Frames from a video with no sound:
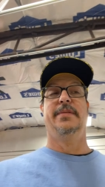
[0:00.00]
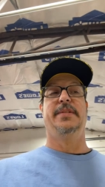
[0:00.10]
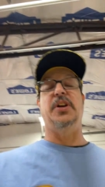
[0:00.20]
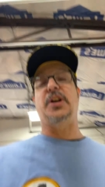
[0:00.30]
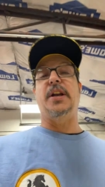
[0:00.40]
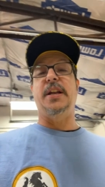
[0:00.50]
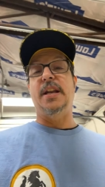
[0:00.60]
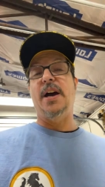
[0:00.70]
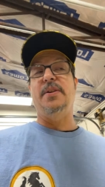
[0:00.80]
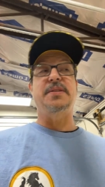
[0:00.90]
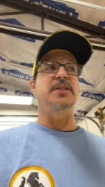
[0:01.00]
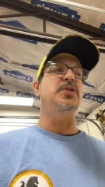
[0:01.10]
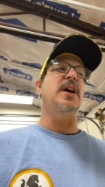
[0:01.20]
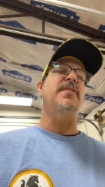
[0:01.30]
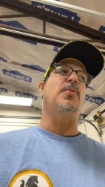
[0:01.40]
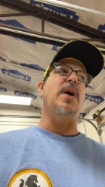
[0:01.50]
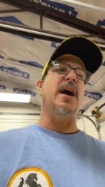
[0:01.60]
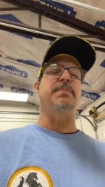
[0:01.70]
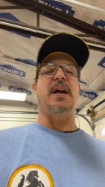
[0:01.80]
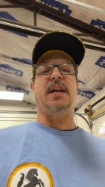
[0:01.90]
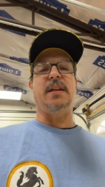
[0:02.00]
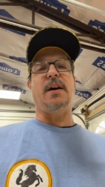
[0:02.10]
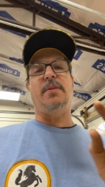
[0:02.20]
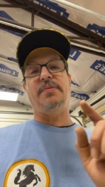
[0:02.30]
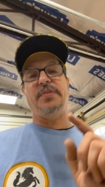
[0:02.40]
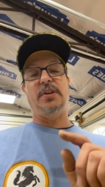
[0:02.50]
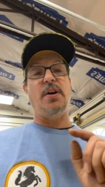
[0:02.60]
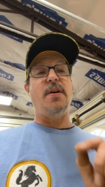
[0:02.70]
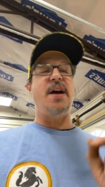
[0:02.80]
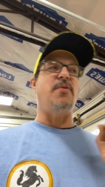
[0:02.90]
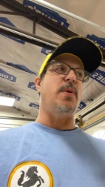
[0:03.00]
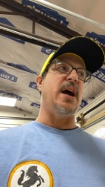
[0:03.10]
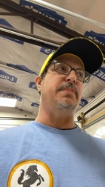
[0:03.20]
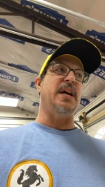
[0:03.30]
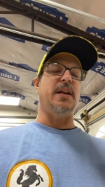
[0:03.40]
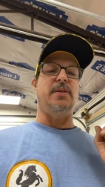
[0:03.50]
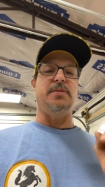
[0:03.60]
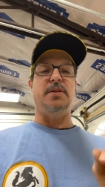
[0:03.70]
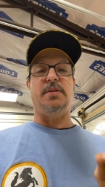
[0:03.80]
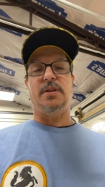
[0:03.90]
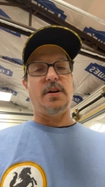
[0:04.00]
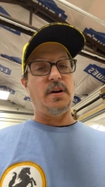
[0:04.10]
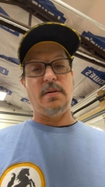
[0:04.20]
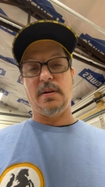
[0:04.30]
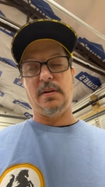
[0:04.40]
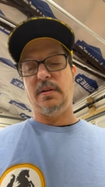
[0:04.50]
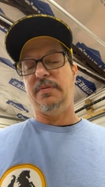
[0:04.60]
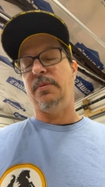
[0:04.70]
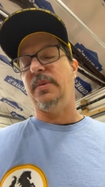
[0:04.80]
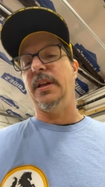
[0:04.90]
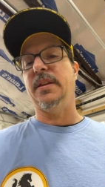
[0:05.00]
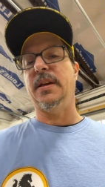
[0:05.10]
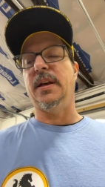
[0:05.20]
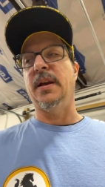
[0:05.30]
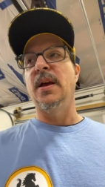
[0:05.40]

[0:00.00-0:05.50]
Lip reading: you're gonna know since you have a wideband. Now, if you don't have a wideband O2 in your car, don't go goofing with that thing.